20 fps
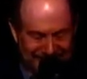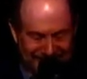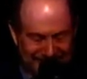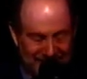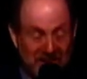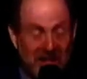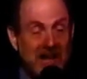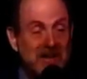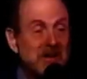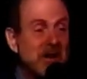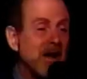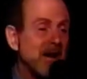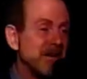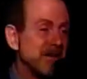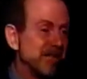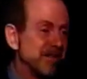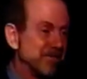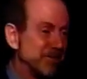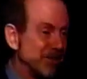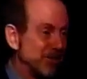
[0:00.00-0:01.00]
that
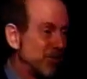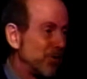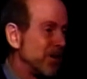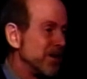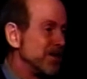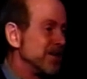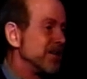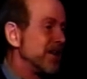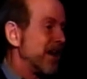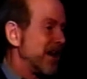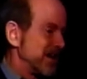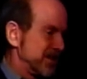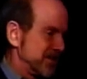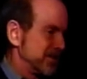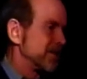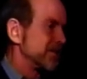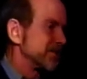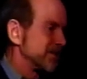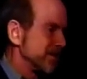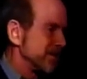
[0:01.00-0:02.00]
night, between
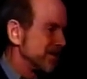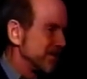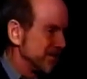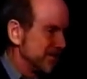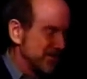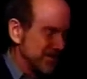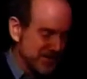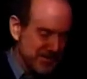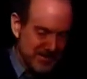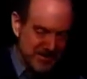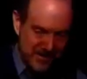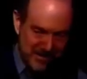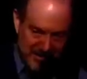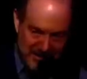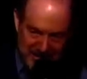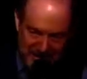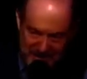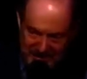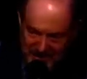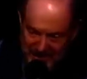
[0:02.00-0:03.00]
ecstasy,
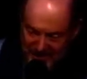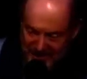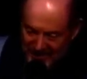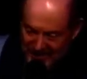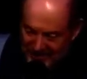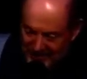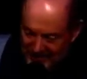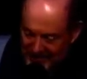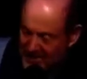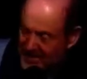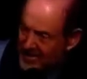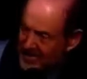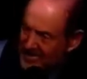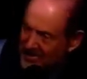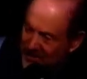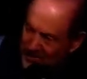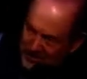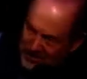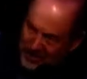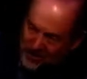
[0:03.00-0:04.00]
Nina
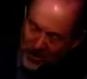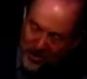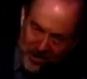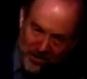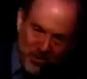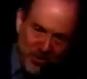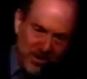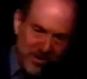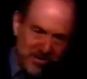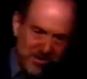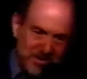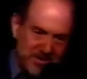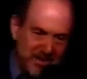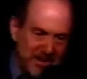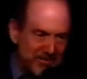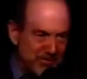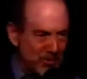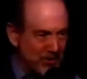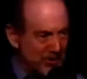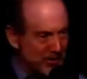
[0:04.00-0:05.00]
told me what it was
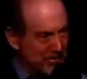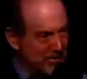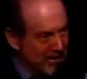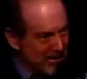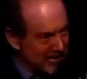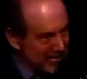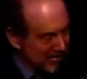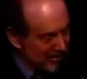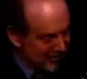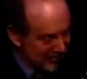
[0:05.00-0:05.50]
that brought her back.